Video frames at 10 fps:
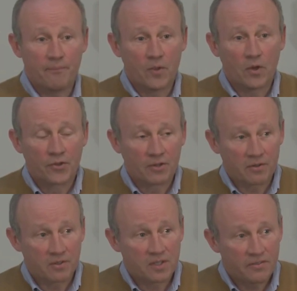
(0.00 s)
other
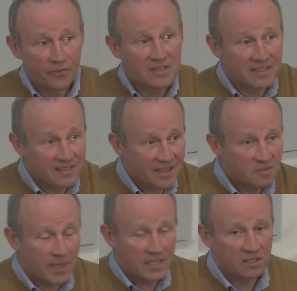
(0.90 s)
physics
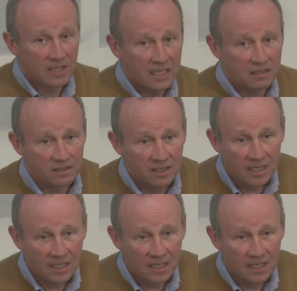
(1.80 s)
aspect on health.